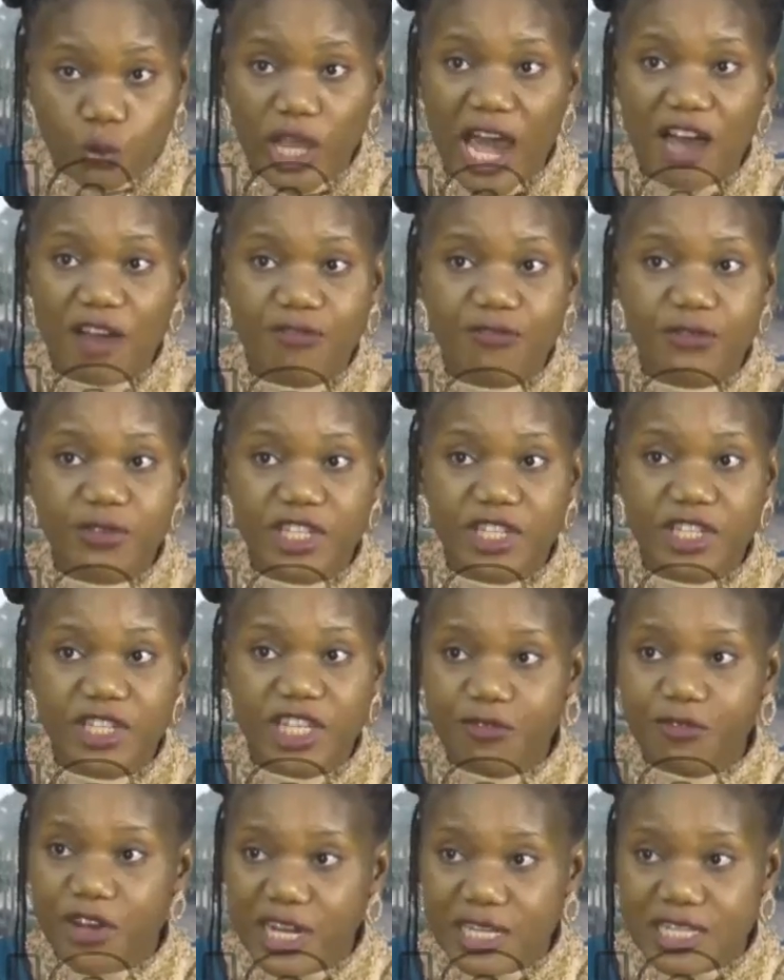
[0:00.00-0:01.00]
we have
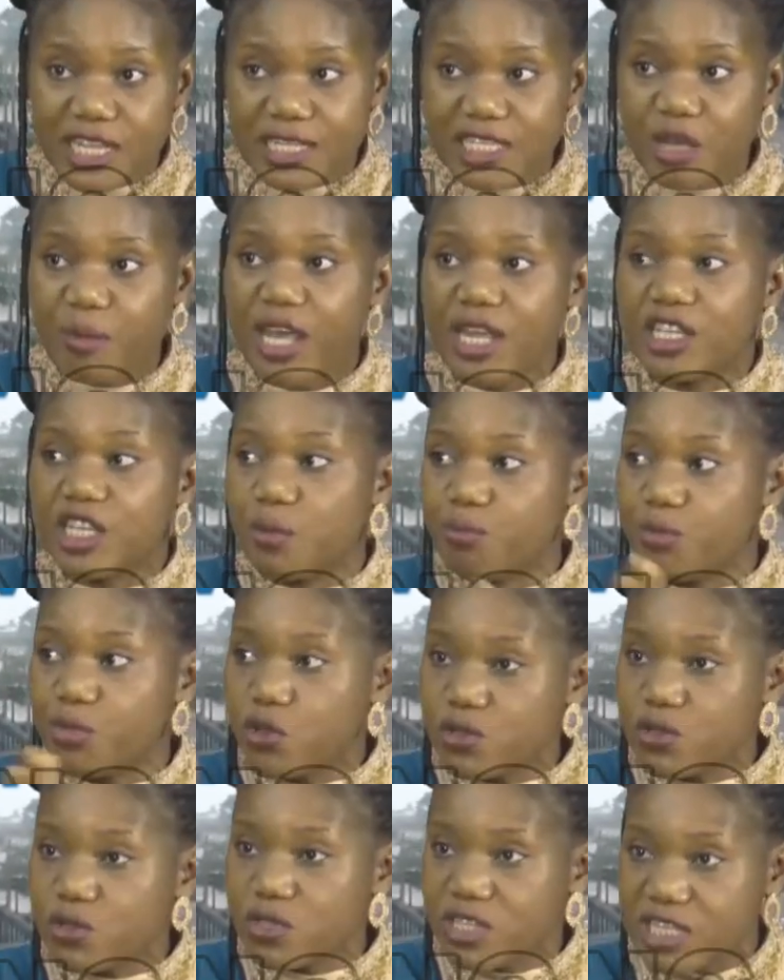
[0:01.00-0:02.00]
different entertainment, the
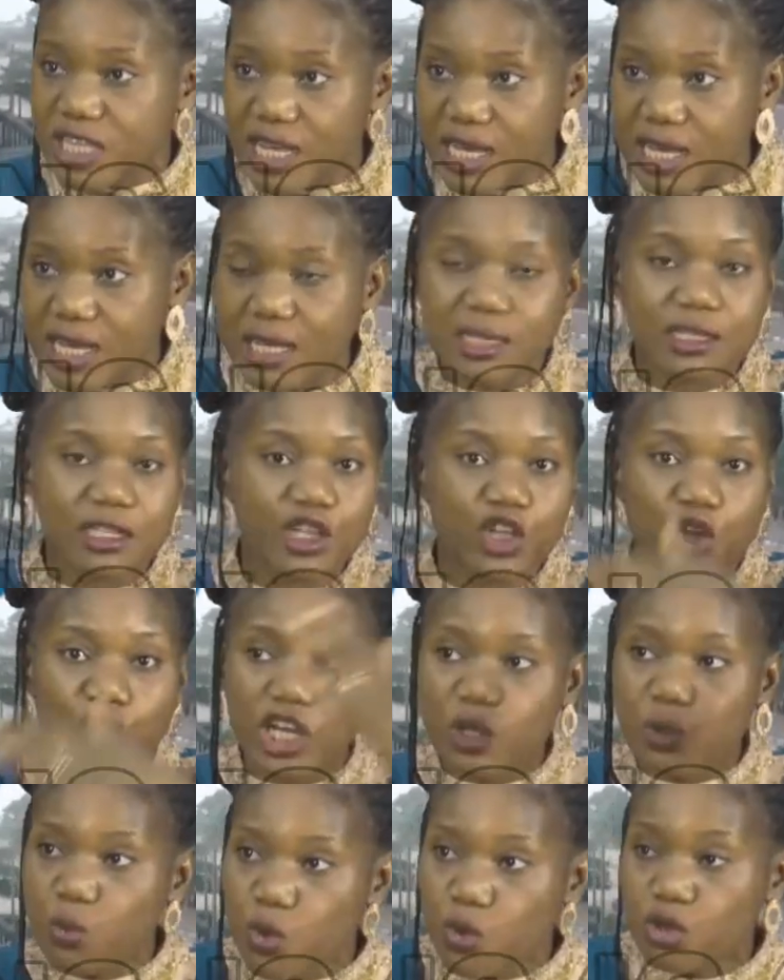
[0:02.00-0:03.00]
music, the
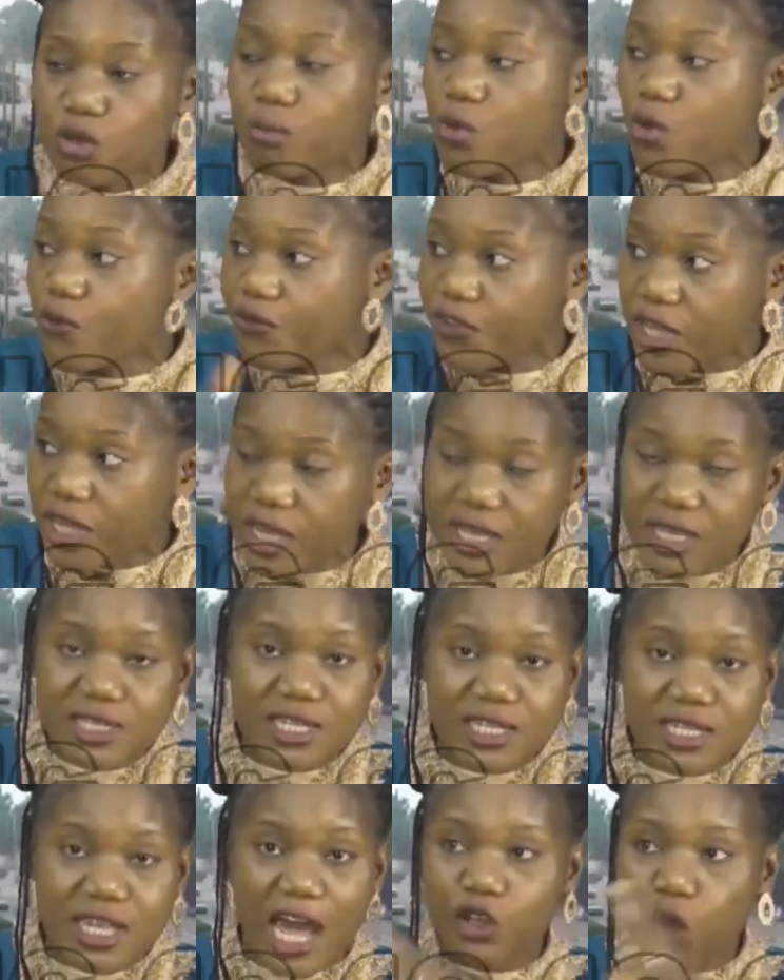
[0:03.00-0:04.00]
Nollywood
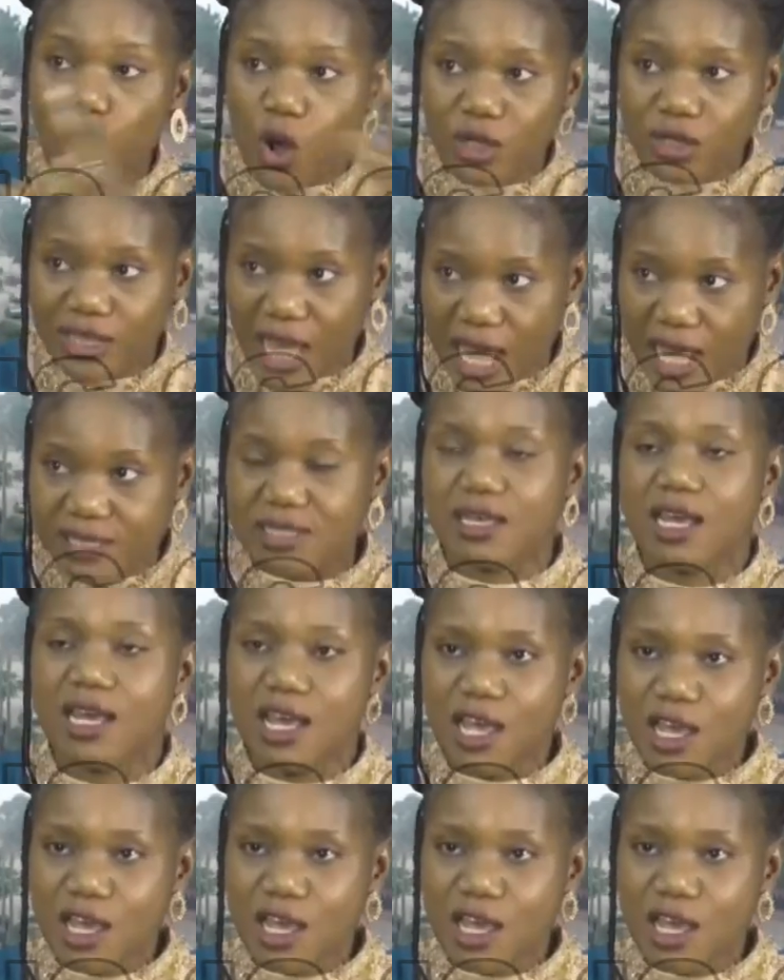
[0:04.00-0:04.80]
movies, and all that.